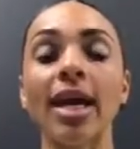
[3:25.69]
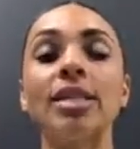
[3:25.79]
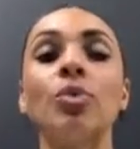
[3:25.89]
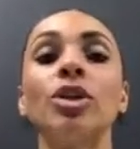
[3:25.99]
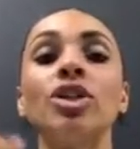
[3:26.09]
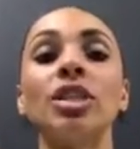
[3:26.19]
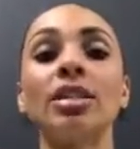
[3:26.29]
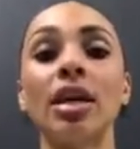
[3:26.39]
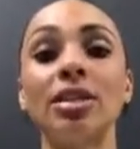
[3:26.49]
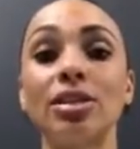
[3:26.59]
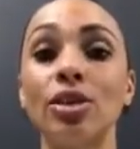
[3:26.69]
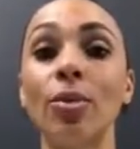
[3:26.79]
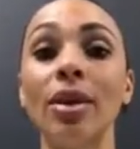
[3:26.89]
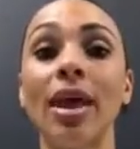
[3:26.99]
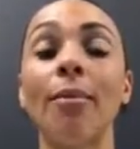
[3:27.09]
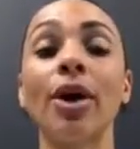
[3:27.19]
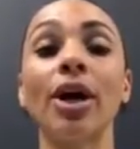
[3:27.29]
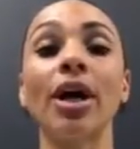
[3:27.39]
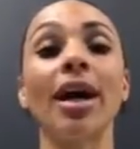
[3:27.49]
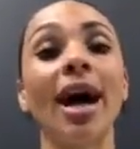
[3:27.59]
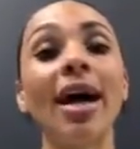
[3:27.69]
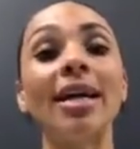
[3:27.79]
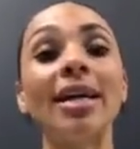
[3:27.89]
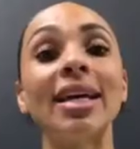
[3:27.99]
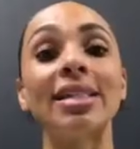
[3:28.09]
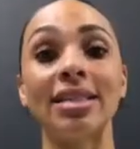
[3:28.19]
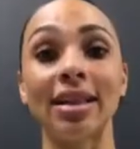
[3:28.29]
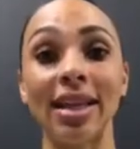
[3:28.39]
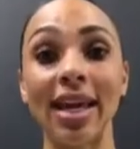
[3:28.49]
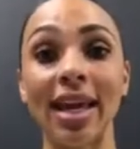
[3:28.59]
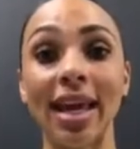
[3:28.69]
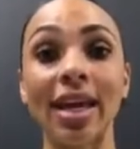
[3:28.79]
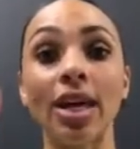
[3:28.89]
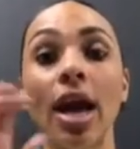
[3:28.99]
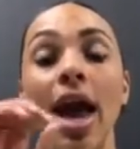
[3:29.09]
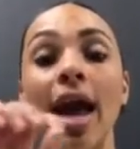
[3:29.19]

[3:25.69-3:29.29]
It's when she's consuming them, her gut is leaky